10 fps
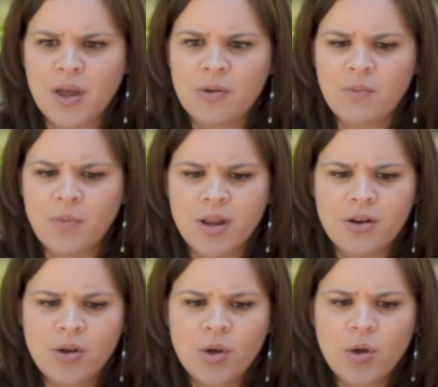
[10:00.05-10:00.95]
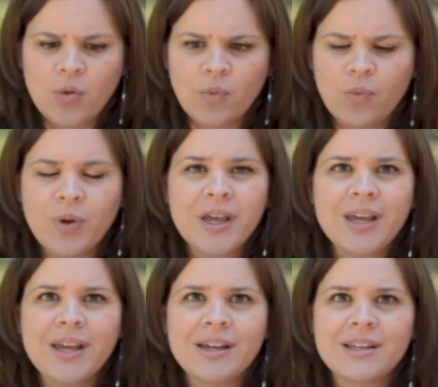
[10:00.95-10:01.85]
And when
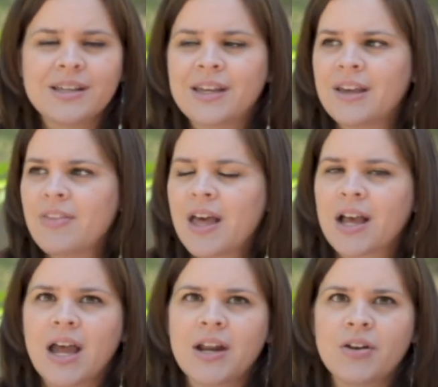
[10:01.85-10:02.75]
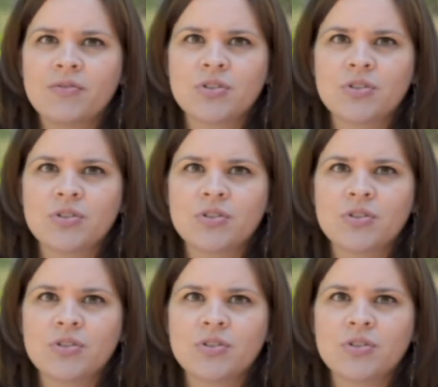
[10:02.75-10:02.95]
we give that kind of